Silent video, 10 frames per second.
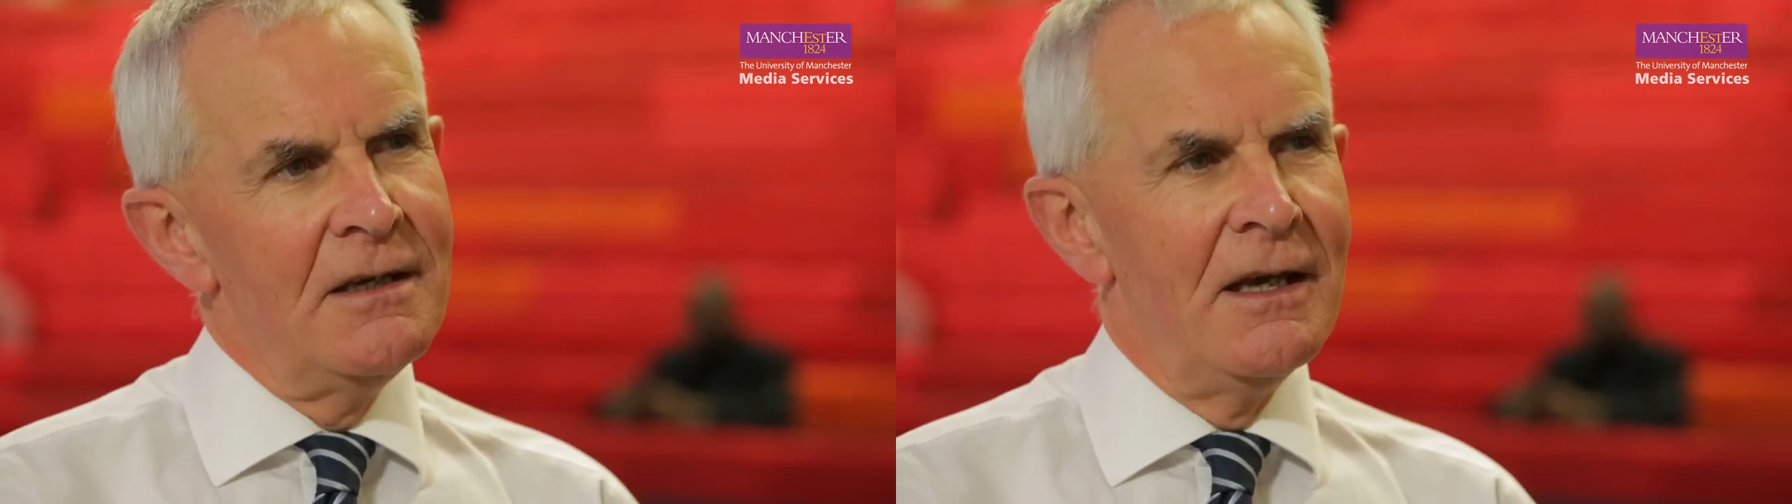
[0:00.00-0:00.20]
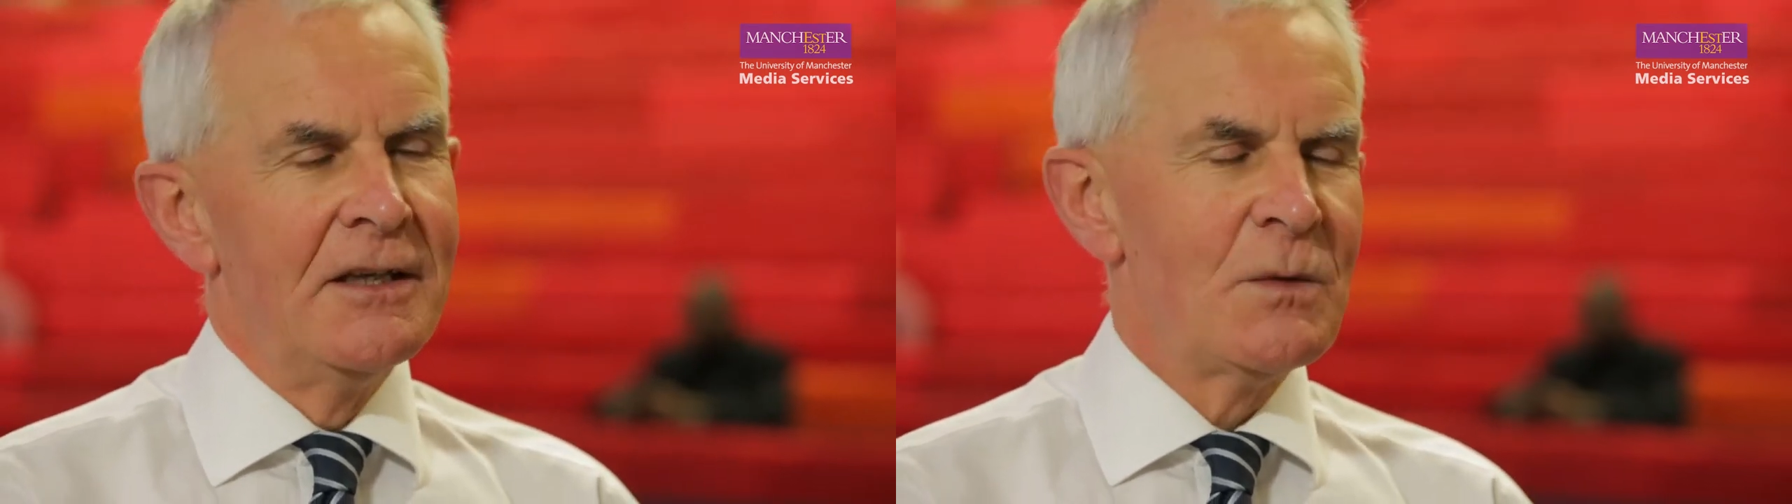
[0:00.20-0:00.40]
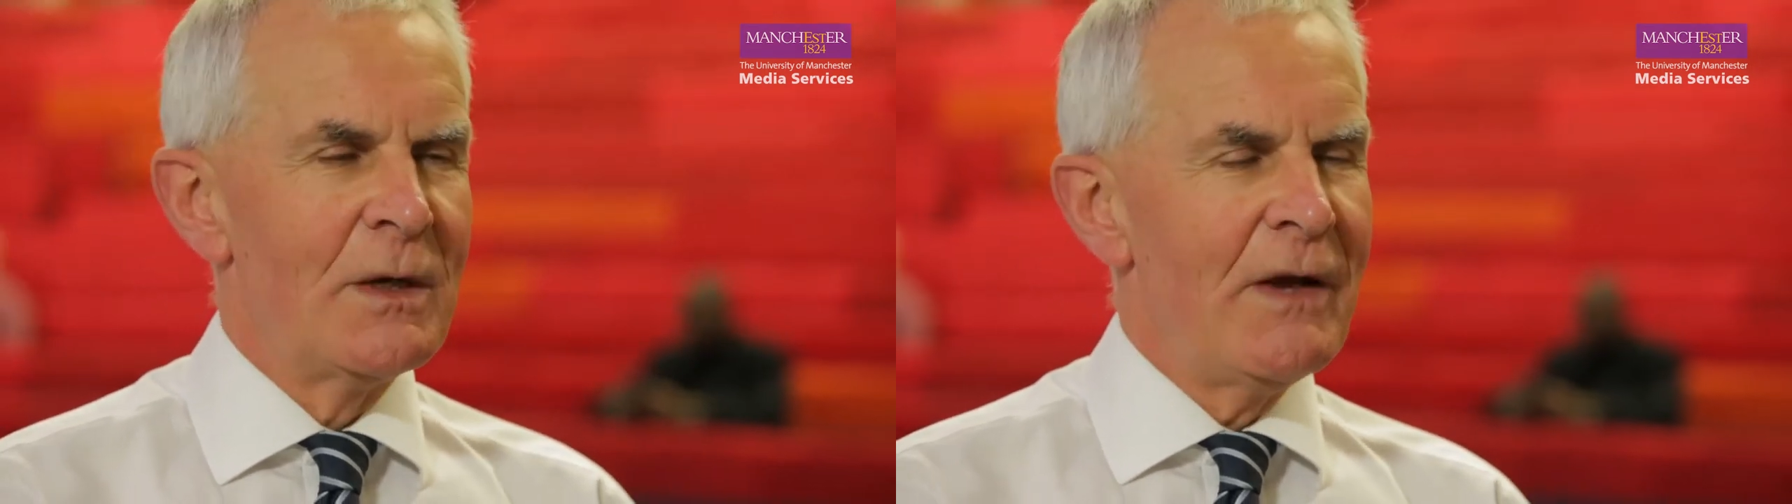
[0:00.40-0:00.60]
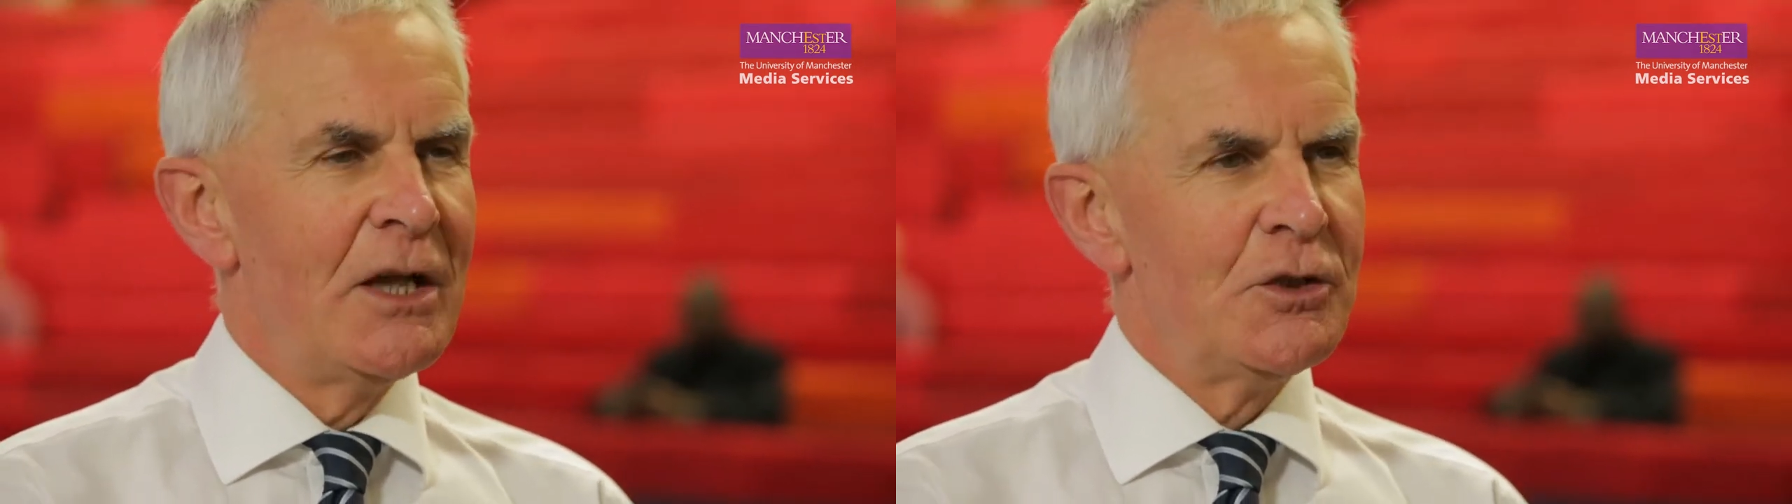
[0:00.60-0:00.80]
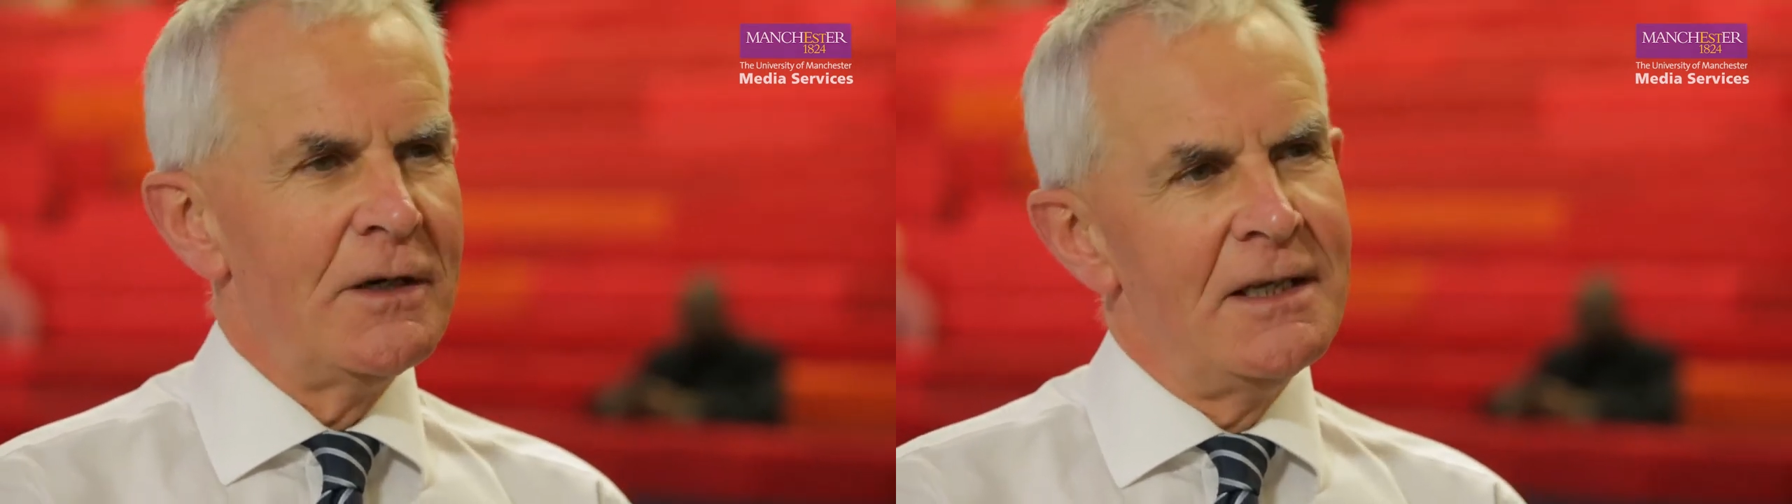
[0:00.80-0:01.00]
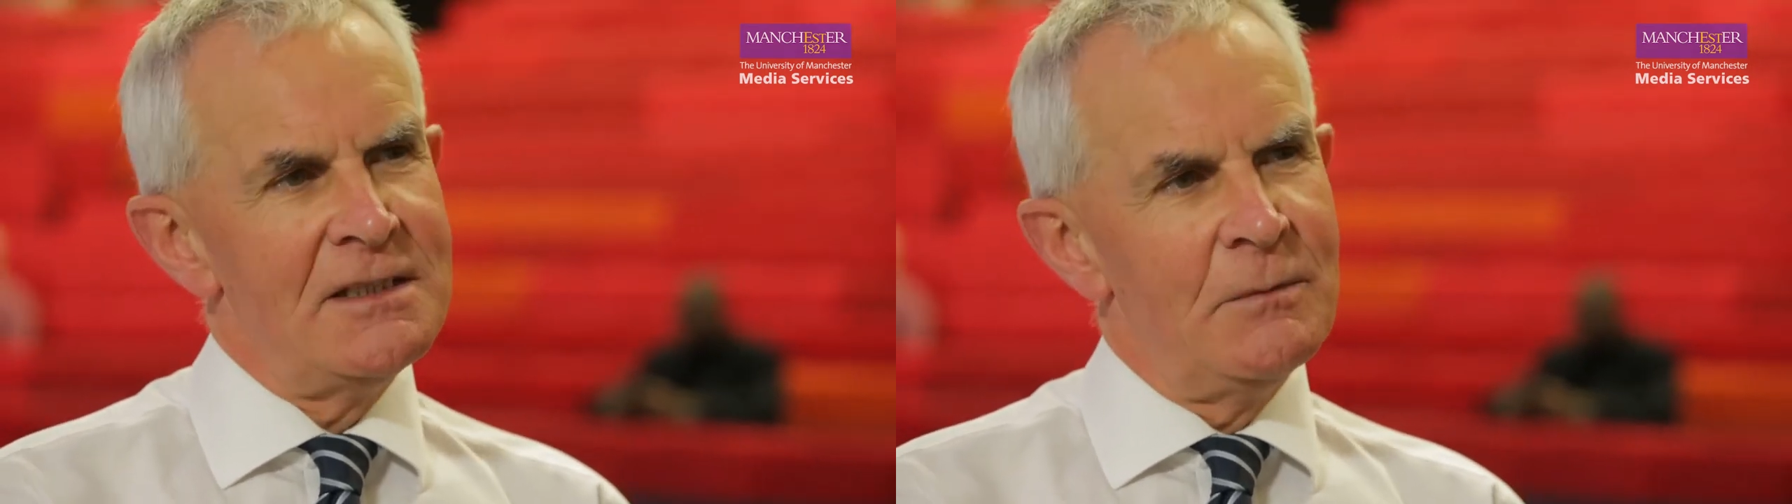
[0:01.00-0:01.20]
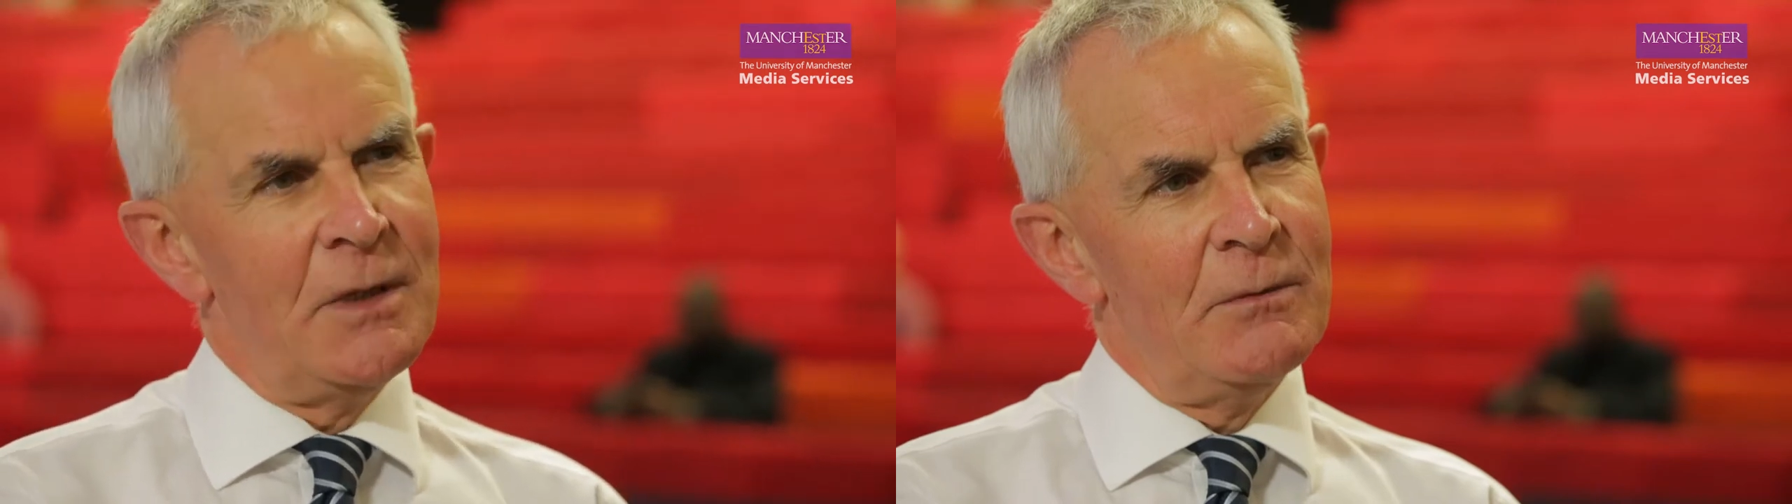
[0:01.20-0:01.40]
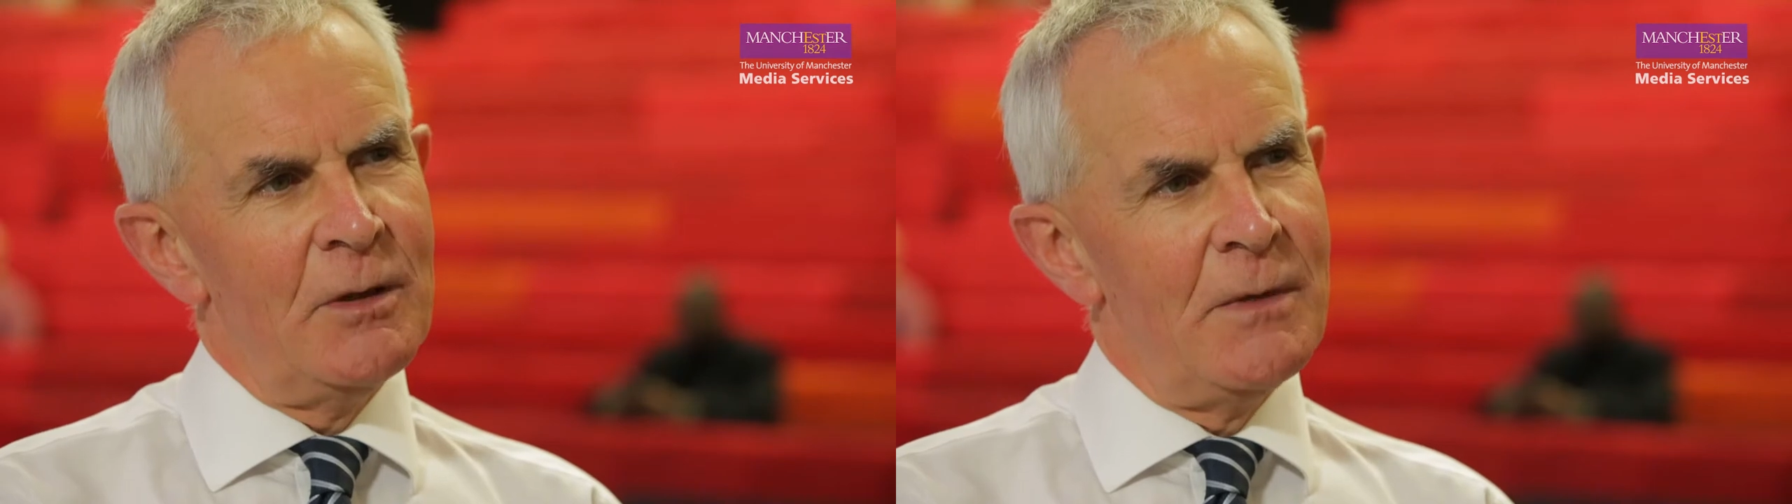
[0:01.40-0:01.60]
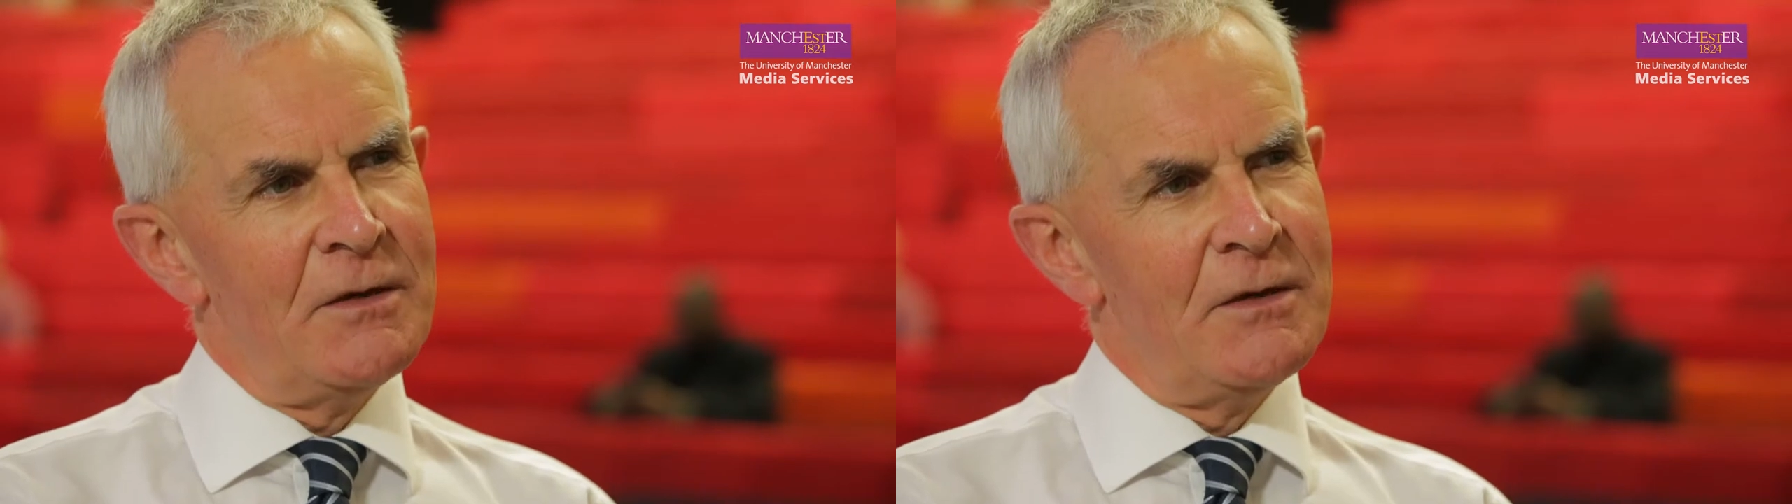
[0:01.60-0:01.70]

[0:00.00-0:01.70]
to one of 180 people,